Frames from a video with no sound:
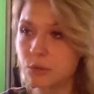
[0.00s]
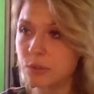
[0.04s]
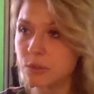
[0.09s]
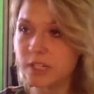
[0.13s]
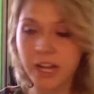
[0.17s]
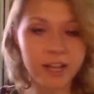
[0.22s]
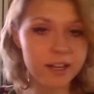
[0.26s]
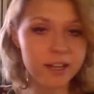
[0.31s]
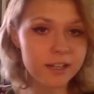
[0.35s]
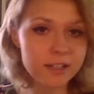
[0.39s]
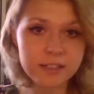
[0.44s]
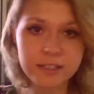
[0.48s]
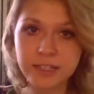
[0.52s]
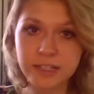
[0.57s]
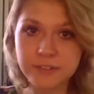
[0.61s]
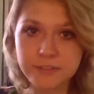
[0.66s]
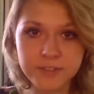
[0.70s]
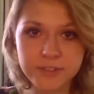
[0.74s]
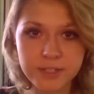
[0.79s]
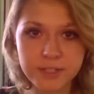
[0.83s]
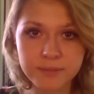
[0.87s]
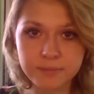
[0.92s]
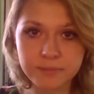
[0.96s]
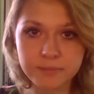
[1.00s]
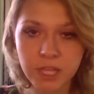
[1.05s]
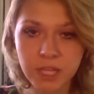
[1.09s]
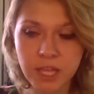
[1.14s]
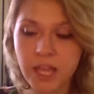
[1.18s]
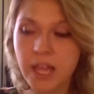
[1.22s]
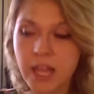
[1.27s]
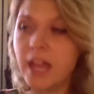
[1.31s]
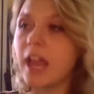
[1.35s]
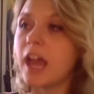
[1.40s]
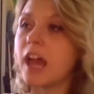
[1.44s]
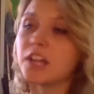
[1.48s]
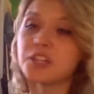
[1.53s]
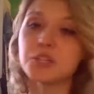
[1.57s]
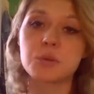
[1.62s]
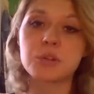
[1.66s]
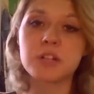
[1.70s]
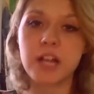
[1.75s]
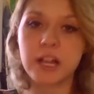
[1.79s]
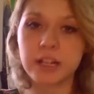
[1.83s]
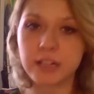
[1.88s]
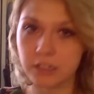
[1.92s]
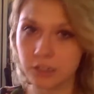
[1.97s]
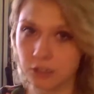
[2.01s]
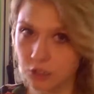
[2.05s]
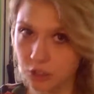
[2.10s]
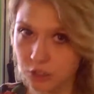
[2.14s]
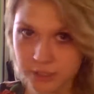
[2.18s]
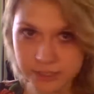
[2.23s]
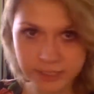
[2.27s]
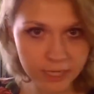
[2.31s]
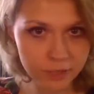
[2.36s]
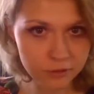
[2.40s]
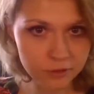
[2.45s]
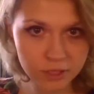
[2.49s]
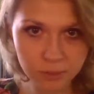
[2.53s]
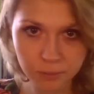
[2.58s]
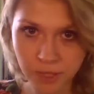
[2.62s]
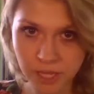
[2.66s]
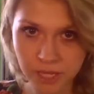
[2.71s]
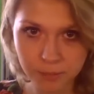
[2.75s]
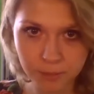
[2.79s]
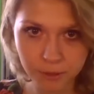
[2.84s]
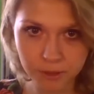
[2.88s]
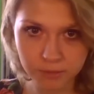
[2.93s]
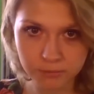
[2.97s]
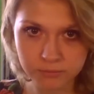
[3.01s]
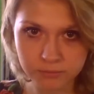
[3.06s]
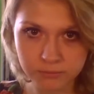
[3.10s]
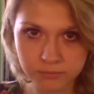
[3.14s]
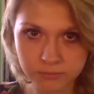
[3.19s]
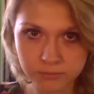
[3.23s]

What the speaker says: You are not going to lift it, and you are not going to look down at the paper.